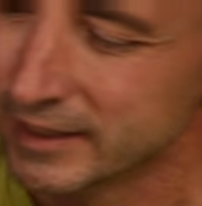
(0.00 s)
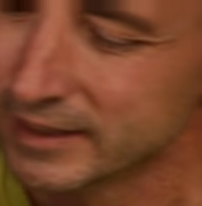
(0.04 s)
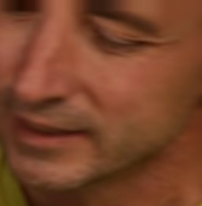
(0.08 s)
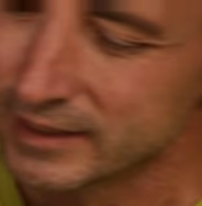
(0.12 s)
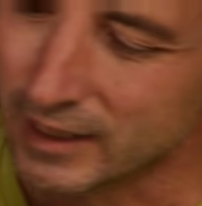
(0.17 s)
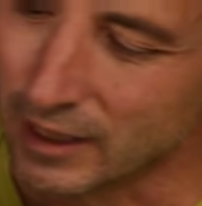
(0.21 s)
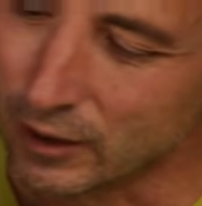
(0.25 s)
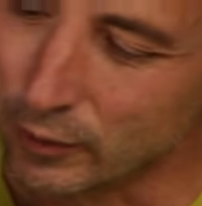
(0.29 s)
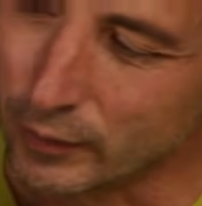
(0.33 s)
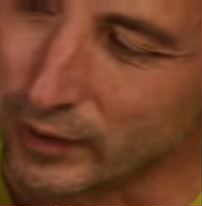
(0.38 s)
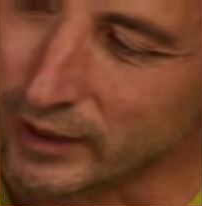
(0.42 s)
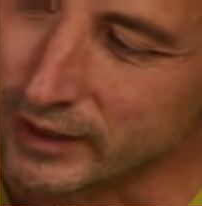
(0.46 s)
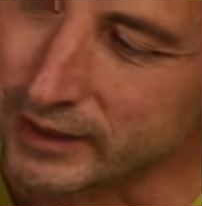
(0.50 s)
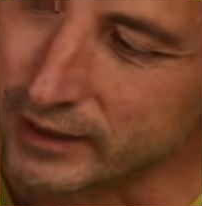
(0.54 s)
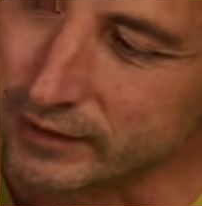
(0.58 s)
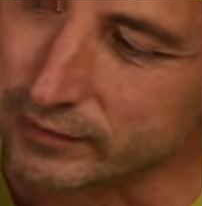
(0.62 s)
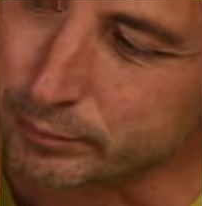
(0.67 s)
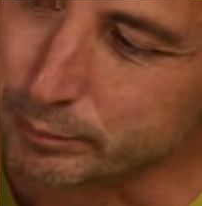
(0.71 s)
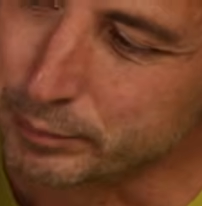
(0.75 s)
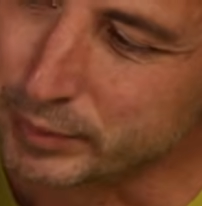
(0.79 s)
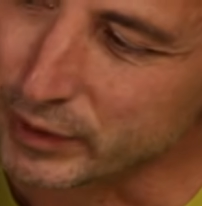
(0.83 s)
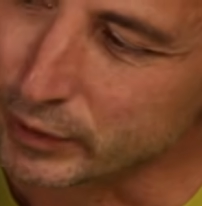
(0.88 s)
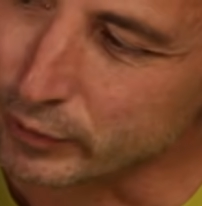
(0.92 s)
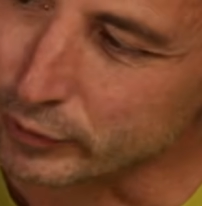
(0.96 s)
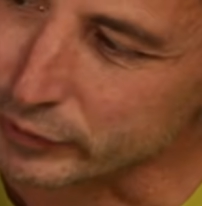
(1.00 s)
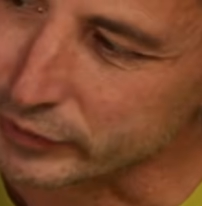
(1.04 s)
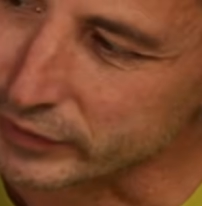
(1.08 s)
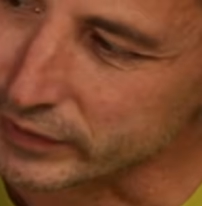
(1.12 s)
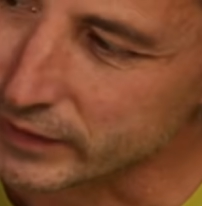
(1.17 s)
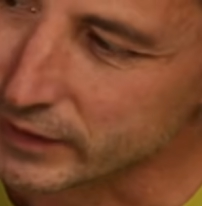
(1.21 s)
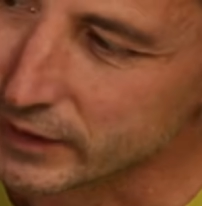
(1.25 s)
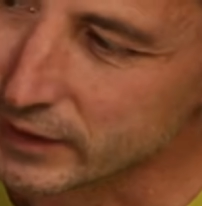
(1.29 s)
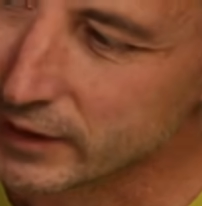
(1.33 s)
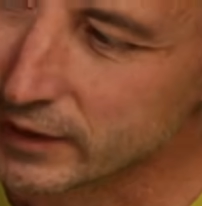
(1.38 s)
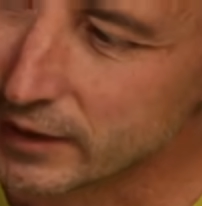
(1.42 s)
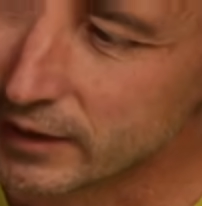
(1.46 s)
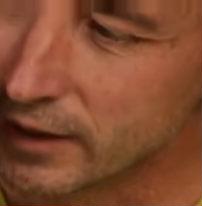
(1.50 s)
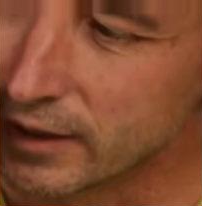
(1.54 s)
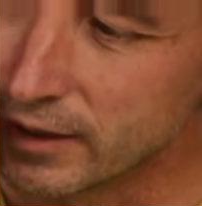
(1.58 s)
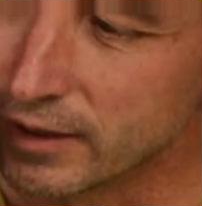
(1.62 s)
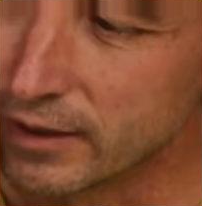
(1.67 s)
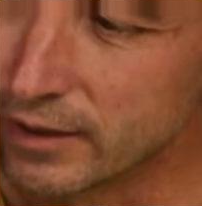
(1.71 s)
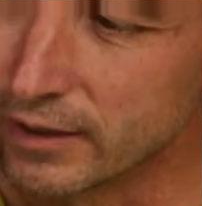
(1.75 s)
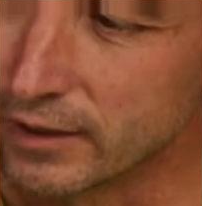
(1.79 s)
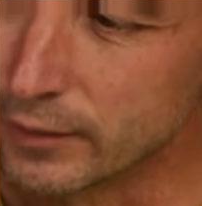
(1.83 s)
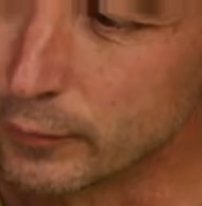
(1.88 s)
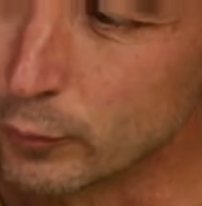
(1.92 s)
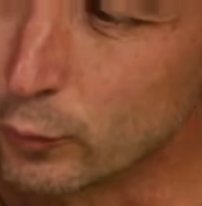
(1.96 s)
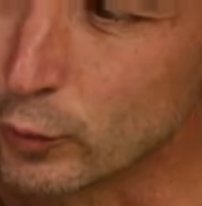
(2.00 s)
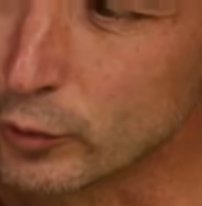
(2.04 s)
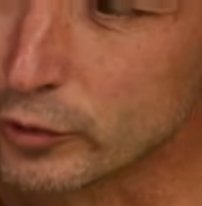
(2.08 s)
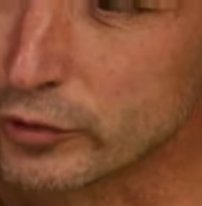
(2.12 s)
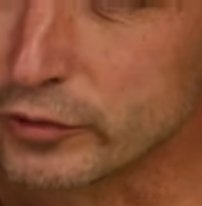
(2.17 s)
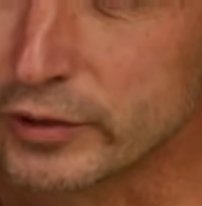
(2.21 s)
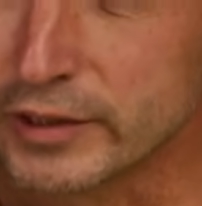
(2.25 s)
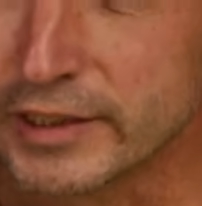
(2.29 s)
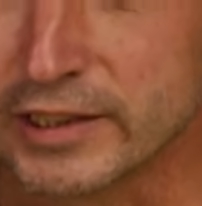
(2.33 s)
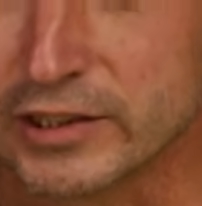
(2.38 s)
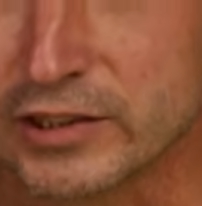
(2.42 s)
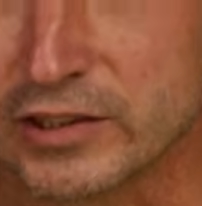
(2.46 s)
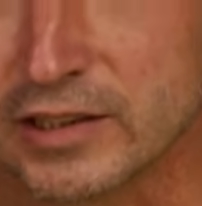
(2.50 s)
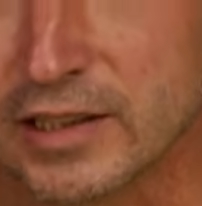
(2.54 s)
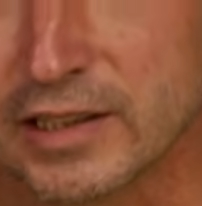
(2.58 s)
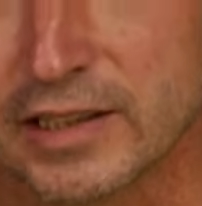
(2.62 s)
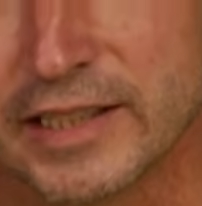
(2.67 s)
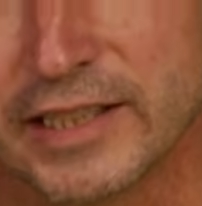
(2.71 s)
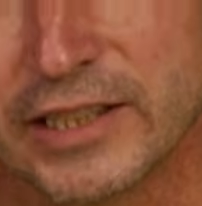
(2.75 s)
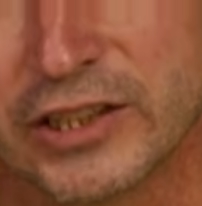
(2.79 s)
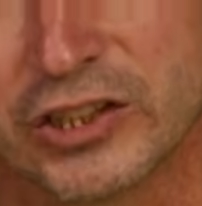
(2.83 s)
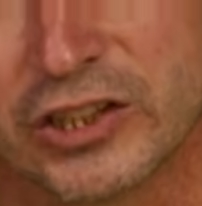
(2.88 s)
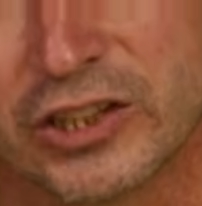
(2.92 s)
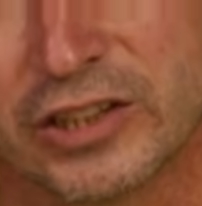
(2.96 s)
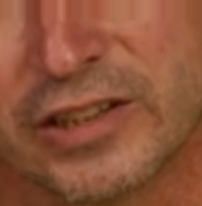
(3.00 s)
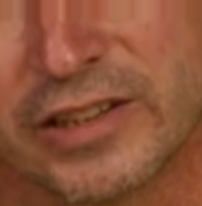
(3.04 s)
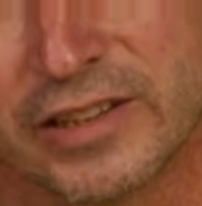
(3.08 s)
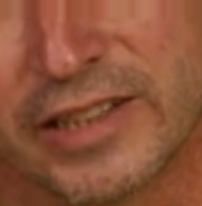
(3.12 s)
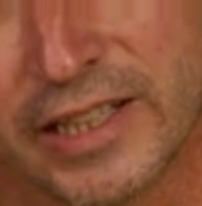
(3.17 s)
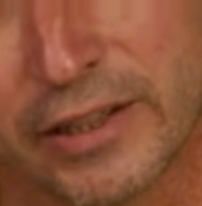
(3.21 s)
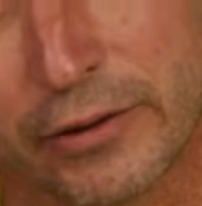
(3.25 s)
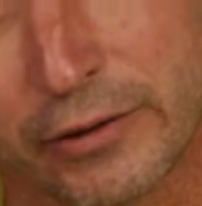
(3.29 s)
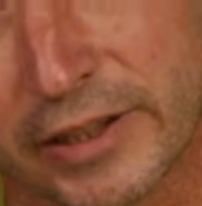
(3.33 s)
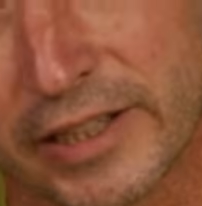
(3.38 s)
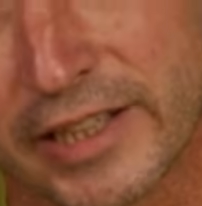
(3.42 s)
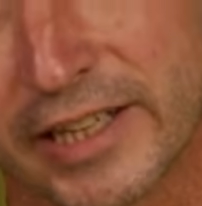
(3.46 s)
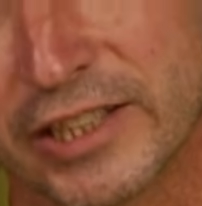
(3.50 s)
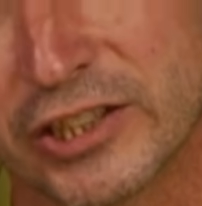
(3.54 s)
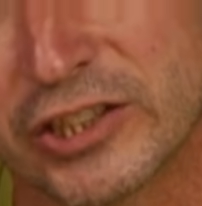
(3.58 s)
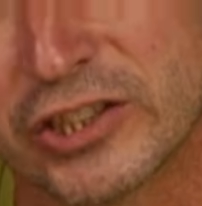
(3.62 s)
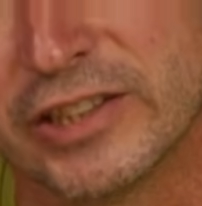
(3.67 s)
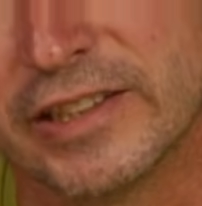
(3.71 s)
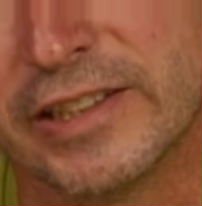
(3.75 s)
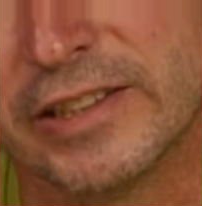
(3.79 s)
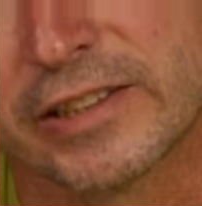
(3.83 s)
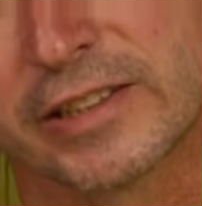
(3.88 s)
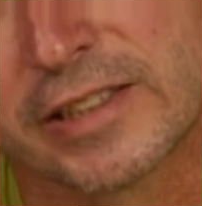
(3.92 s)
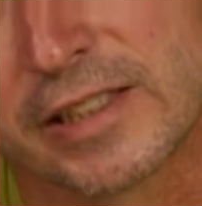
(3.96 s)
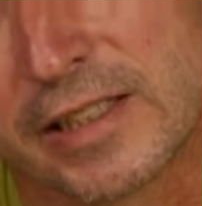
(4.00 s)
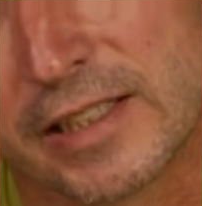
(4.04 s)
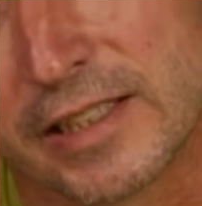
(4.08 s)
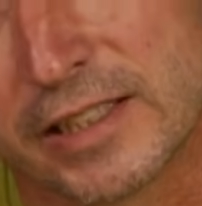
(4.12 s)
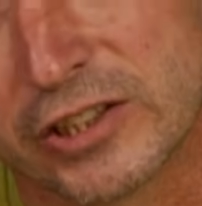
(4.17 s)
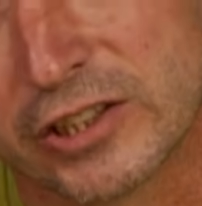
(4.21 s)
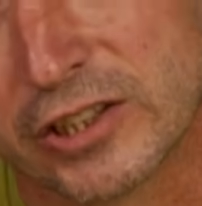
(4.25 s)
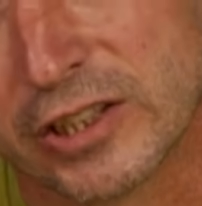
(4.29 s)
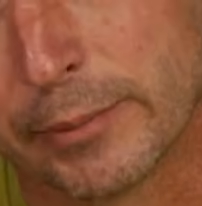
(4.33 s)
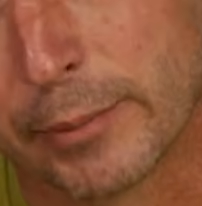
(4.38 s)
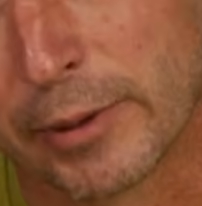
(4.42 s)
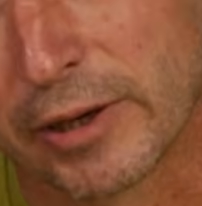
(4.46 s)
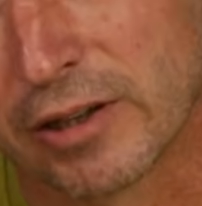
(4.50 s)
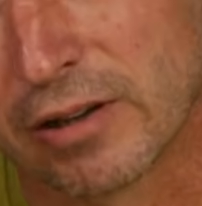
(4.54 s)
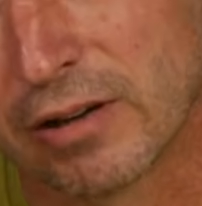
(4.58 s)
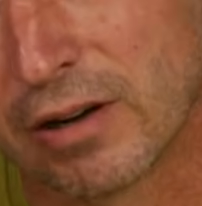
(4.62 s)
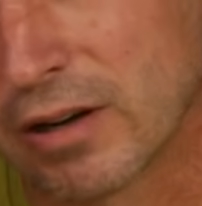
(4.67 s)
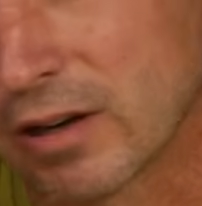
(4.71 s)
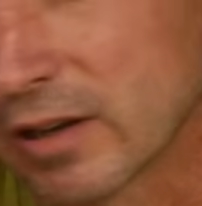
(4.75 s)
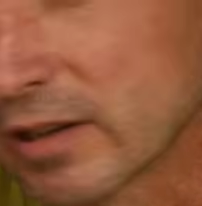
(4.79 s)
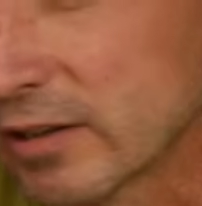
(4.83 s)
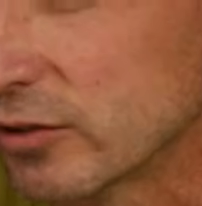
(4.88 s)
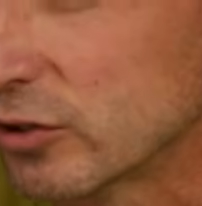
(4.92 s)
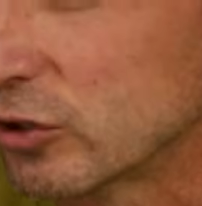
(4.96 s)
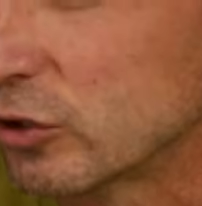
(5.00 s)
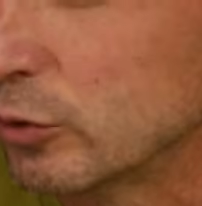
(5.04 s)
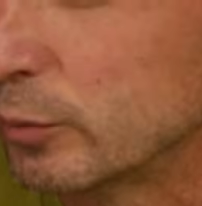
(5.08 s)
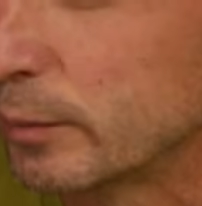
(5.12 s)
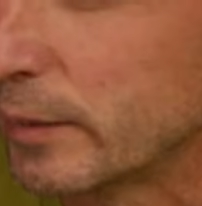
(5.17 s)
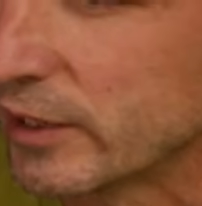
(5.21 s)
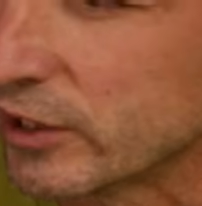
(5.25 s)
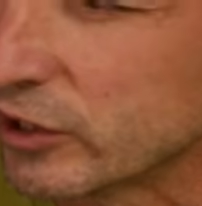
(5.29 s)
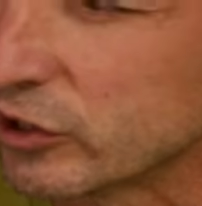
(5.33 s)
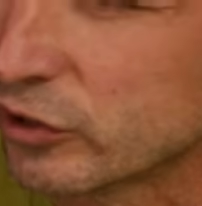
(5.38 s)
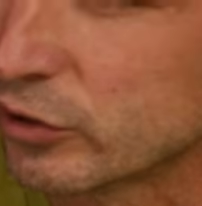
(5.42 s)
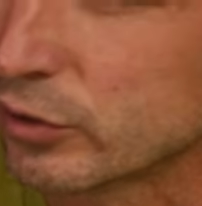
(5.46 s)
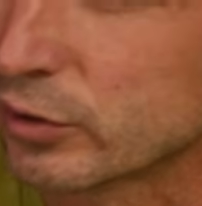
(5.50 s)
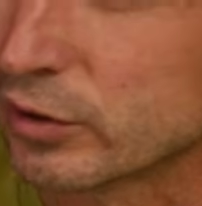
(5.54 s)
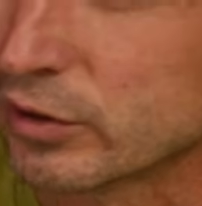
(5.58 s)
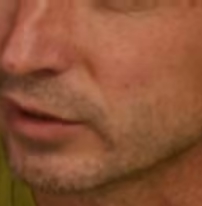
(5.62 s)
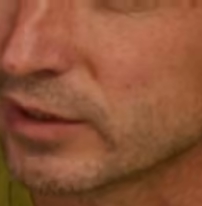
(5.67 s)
Now, I have built a watering installation, an irrigation installation in my garden to make sure